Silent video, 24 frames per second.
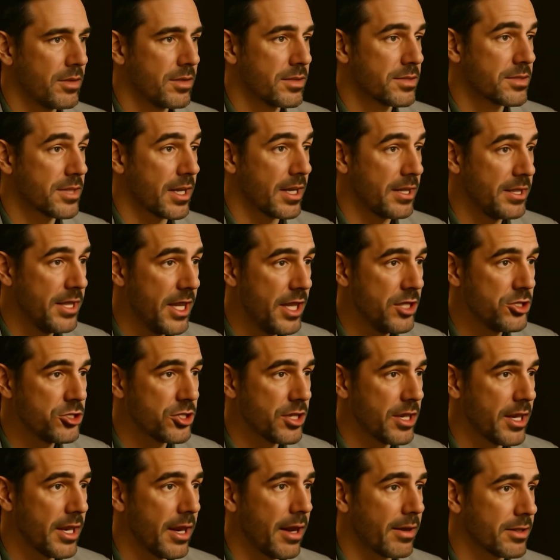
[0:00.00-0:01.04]
The
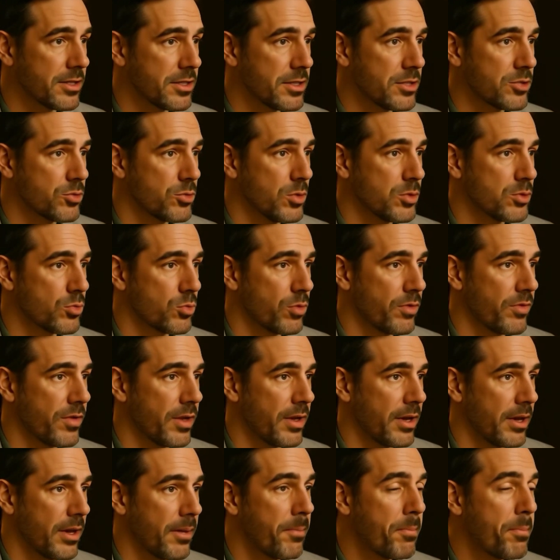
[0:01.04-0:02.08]
citation analysis was
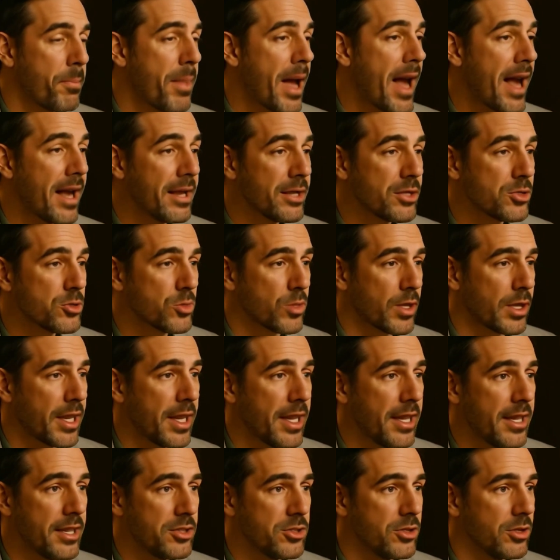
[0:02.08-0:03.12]
revealing. Patents
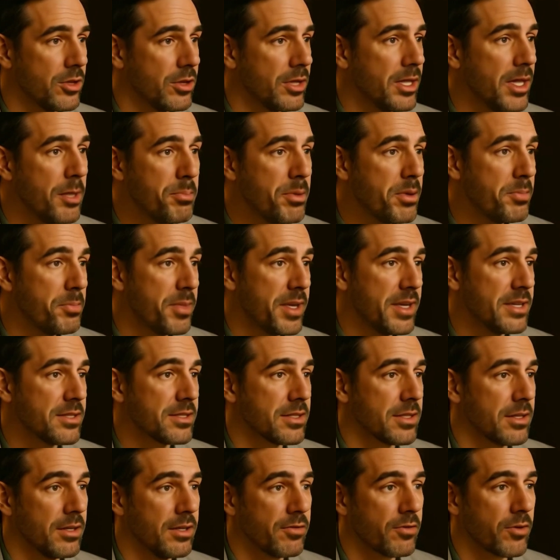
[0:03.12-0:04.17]
related to lipid-based
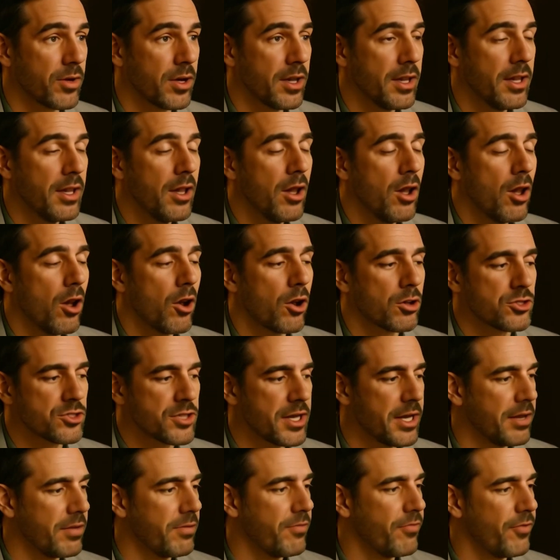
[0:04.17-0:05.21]
delivery are
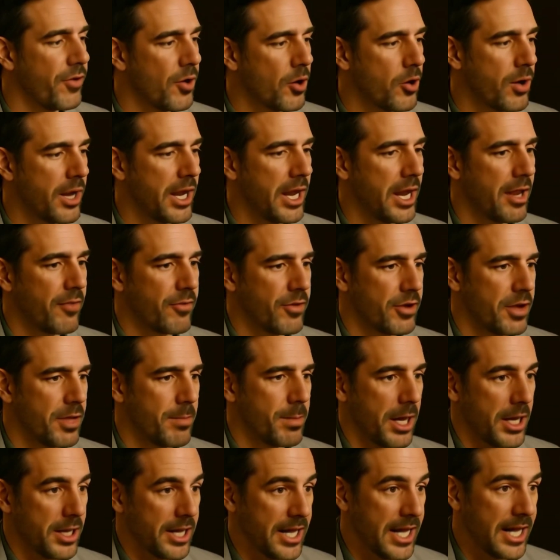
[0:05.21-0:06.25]
cited very heavily
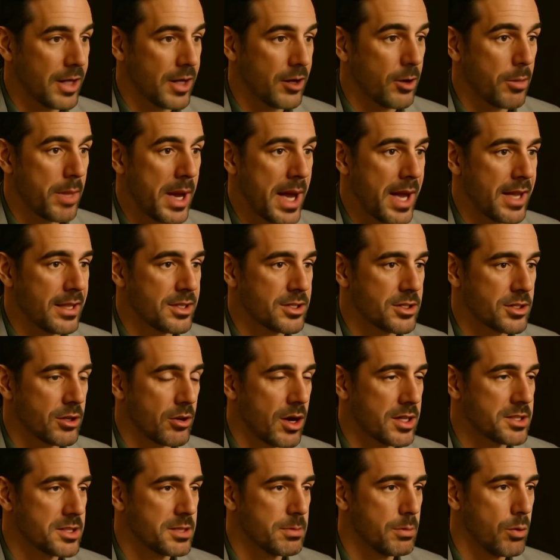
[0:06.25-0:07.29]
by later patents
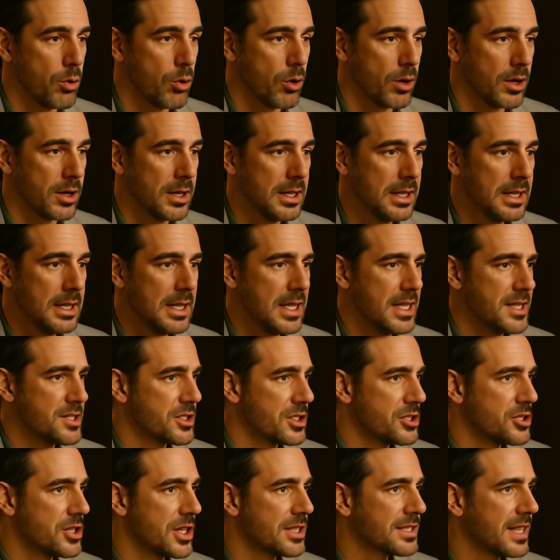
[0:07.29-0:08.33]
across the board. It
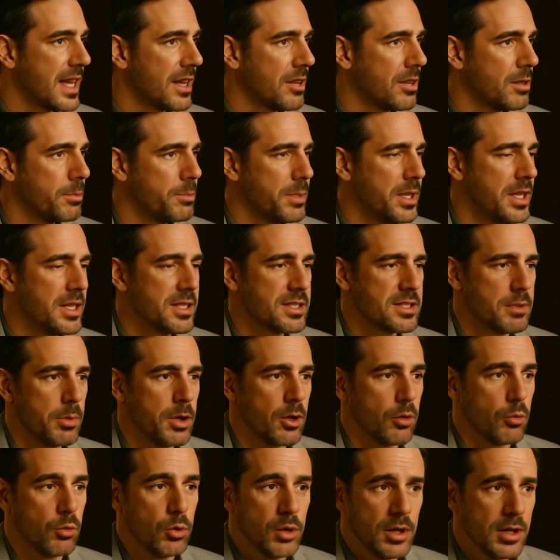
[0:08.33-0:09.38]
suggests LNPs have been
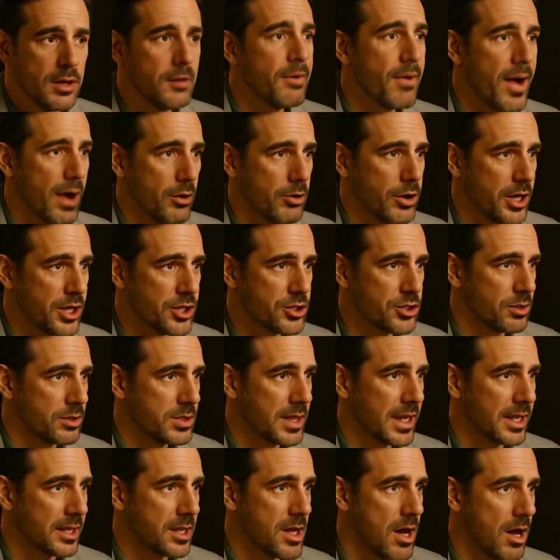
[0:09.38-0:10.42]
a really foundational
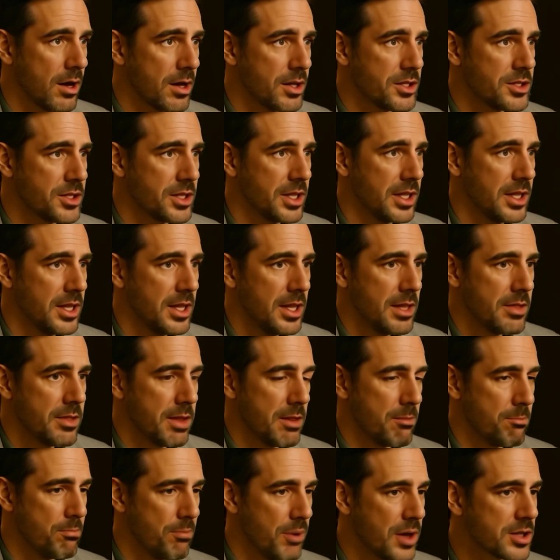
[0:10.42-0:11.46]
technology
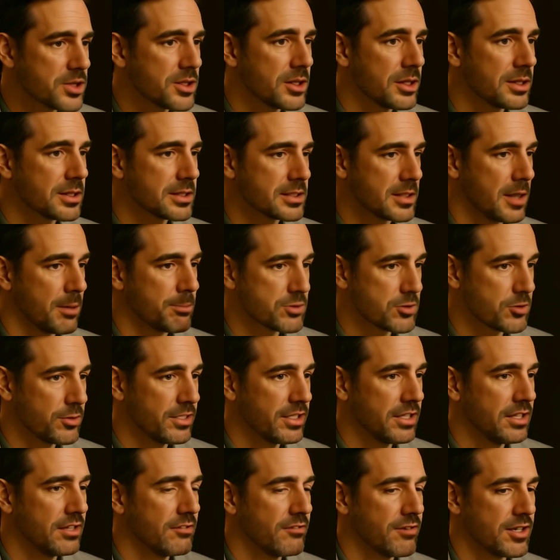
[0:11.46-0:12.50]
that much of the
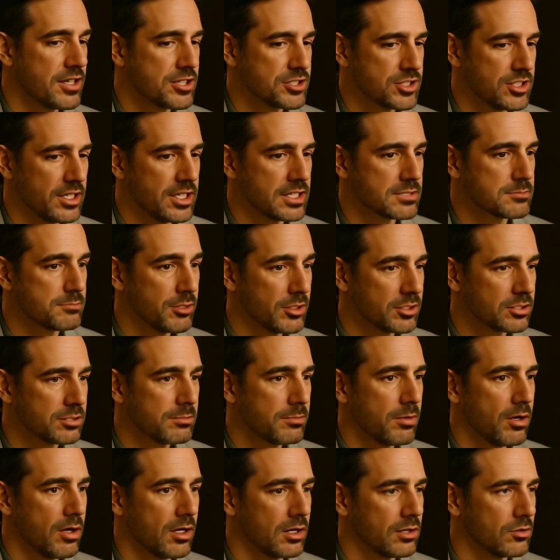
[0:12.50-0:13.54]
subsequent innovation has built
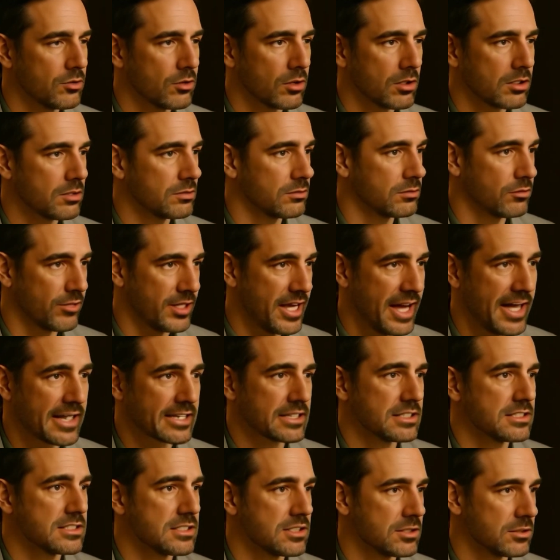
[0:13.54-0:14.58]
upon or
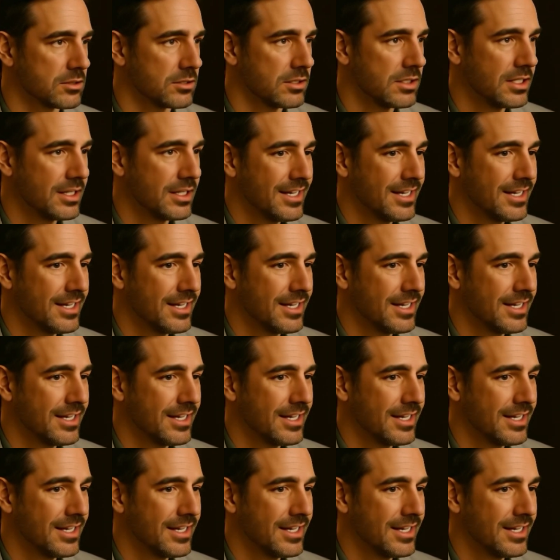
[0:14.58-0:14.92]
reacted to.